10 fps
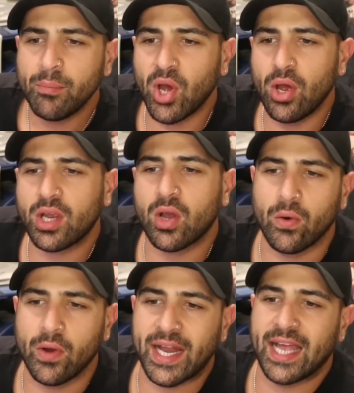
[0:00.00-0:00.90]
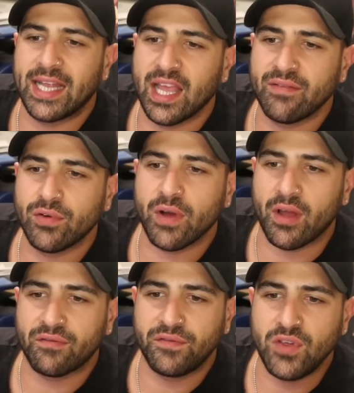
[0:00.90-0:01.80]
per coin, a level
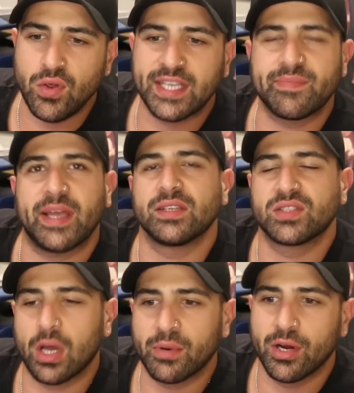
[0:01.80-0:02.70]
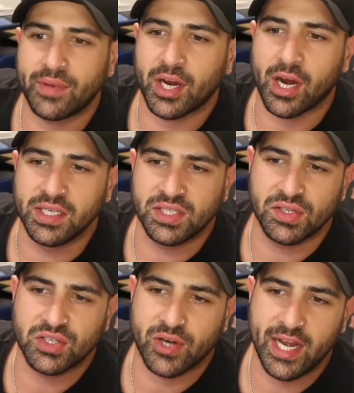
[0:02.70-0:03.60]
a few expected top cryptocurrencies
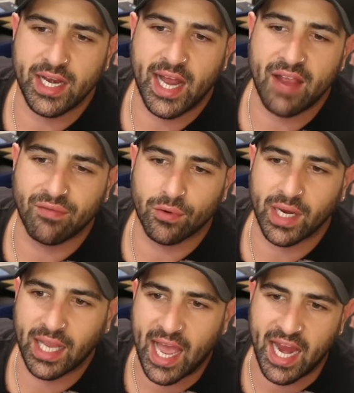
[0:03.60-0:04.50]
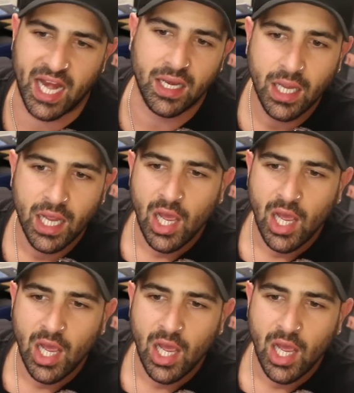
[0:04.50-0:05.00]
to trade it ever again